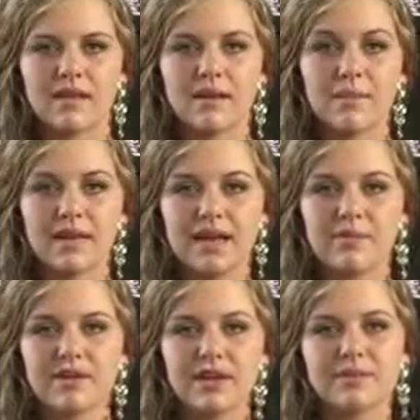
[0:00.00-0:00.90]
My neighbor
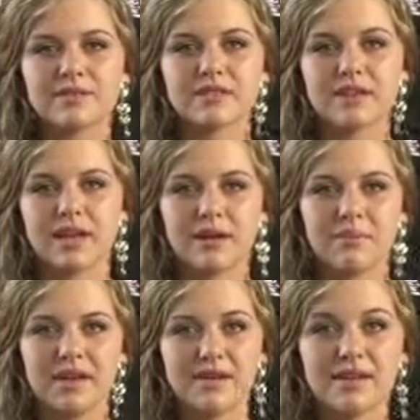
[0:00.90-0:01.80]
keeps looking at
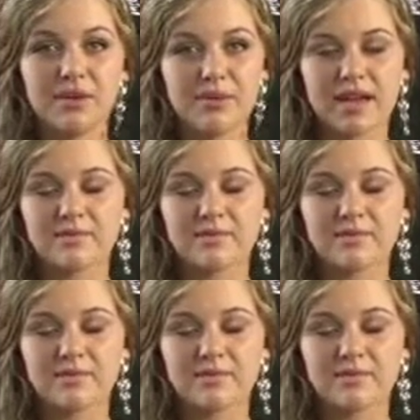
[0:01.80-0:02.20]
me. Can you make him